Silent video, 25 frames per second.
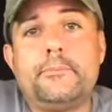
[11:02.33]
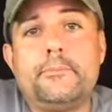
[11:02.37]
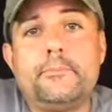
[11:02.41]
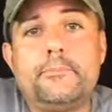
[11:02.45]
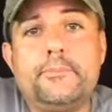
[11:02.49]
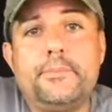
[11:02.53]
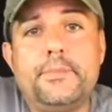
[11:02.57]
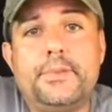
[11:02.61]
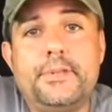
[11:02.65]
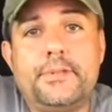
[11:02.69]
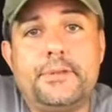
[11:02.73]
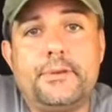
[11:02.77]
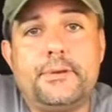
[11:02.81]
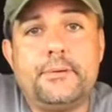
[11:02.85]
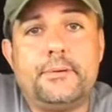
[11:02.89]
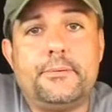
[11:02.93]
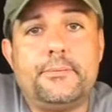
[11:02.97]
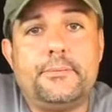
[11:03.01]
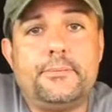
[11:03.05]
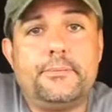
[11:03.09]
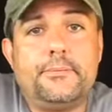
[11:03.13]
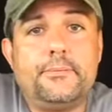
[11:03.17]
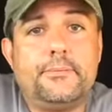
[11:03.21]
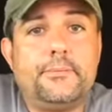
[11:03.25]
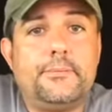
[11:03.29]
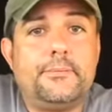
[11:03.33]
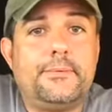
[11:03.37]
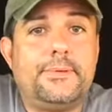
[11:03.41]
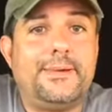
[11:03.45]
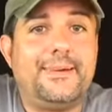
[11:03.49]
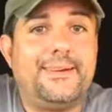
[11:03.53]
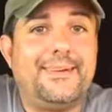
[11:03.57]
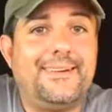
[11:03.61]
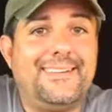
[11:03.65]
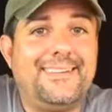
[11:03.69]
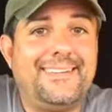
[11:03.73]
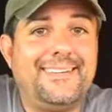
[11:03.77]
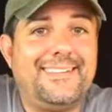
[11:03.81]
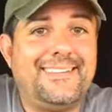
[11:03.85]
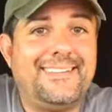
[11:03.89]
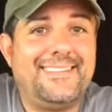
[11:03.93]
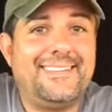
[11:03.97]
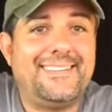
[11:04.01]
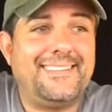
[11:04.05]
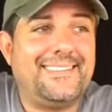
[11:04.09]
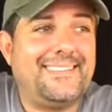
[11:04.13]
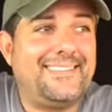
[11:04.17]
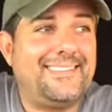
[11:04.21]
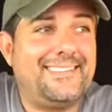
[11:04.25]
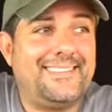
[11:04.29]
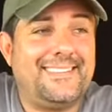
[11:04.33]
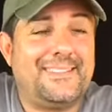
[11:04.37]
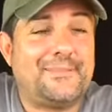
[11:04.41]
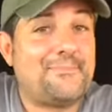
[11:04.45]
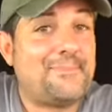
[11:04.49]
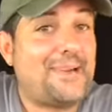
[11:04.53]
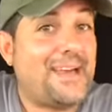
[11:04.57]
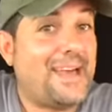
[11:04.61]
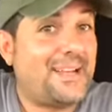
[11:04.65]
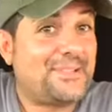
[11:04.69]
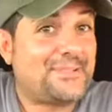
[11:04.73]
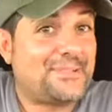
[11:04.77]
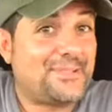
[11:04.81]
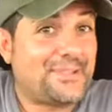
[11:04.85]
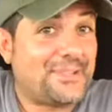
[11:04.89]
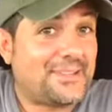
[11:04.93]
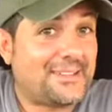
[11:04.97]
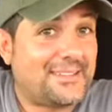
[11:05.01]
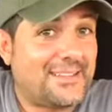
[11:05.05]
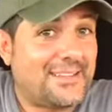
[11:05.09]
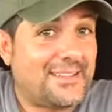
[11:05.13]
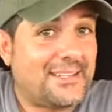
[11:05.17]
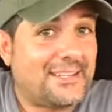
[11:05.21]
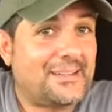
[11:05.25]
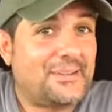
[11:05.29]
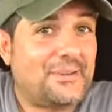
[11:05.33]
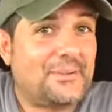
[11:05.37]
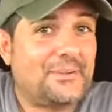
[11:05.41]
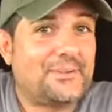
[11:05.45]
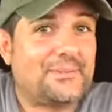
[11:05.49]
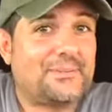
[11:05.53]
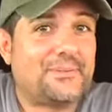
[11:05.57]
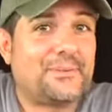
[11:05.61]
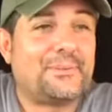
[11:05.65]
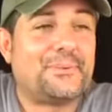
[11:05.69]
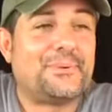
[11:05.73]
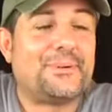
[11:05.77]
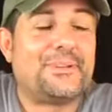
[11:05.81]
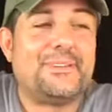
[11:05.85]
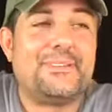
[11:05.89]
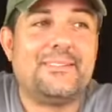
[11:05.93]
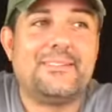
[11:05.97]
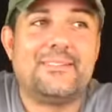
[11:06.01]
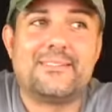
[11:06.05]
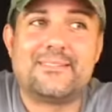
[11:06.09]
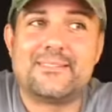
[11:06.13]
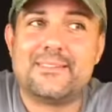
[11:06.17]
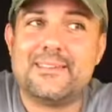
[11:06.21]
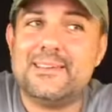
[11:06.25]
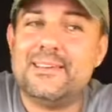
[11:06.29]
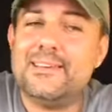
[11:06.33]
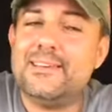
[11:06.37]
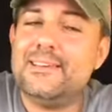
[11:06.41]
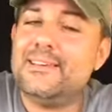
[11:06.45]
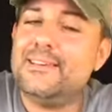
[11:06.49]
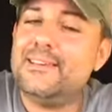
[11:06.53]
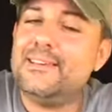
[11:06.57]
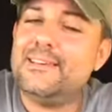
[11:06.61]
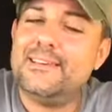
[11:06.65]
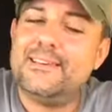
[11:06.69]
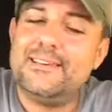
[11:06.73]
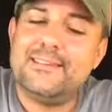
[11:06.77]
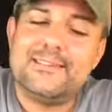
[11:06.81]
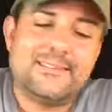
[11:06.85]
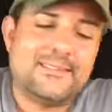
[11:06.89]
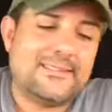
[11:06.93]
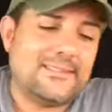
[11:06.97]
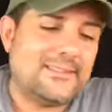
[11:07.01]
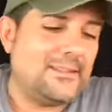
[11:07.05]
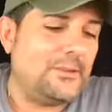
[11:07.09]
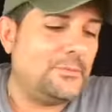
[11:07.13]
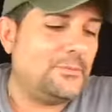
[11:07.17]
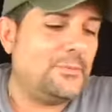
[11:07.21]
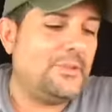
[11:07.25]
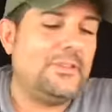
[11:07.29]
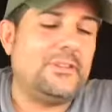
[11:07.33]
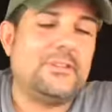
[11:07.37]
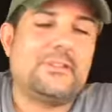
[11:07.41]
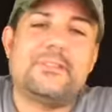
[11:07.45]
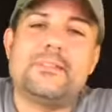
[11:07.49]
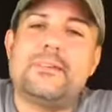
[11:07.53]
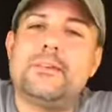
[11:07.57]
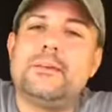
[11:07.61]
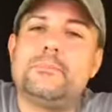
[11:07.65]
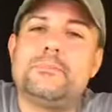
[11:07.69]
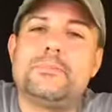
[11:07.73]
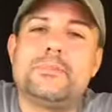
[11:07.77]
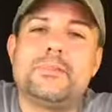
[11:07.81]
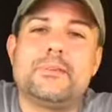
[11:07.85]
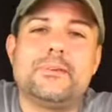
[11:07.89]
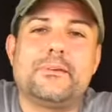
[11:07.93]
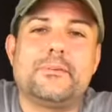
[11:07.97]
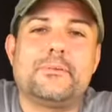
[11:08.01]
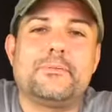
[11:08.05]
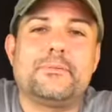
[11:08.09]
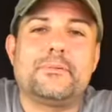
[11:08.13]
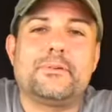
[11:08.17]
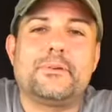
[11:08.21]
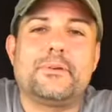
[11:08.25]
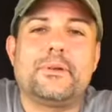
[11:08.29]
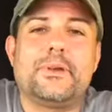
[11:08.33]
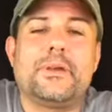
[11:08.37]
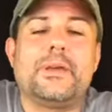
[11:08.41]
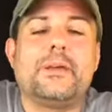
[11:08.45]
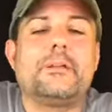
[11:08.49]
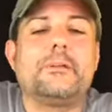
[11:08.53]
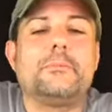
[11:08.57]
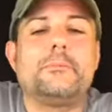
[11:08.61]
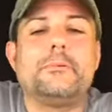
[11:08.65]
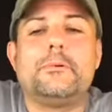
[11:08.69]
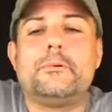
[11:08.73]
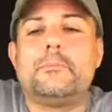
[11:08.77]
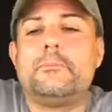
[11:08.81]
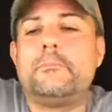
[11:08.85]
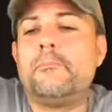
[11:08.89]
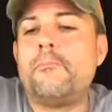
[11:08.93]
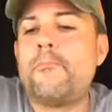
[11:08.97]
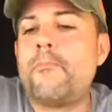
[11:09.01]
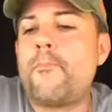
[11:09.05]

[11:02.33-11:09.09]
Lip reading: you know, it's the magic that I know everyone is, it's going to be the same thing for your animal.